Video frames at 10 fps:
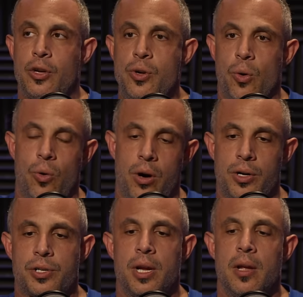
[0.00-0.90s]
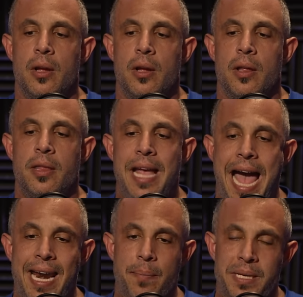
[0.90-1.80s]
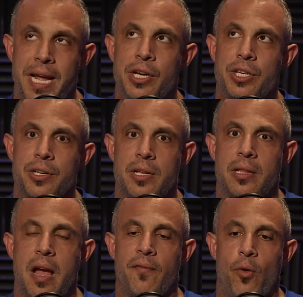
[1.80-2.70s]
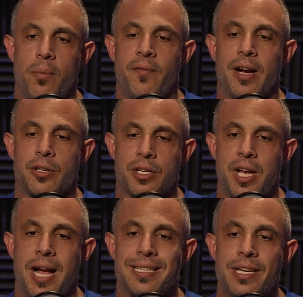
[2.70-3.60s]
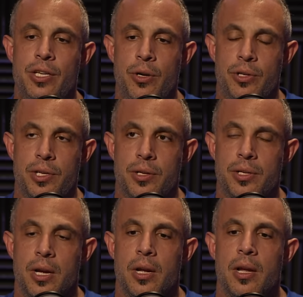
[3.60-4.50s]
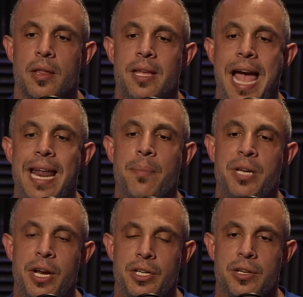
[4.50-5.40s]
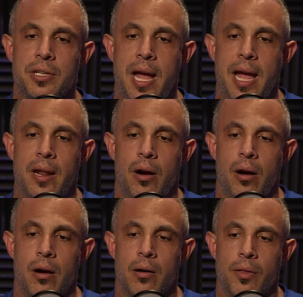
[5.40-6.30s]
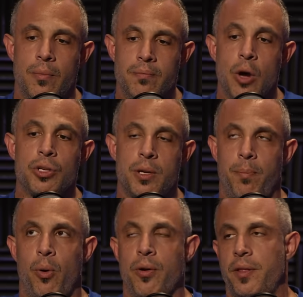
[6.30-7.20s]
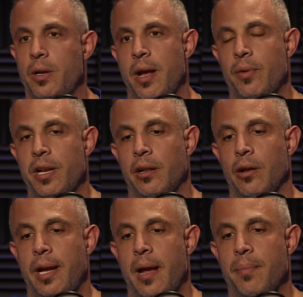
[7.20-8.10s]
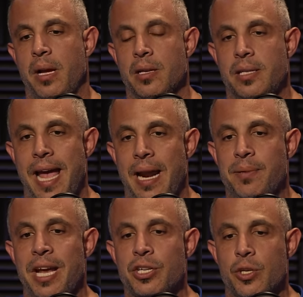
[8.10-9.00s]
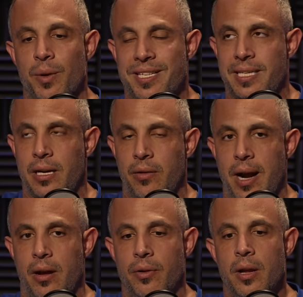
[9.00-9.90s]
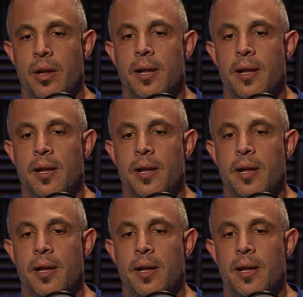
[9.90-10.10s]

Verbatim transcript: ignores the adaptations that that form of exercise induces. The adaptations that are the most important thing that we need to look at because the adaptations are what stick around.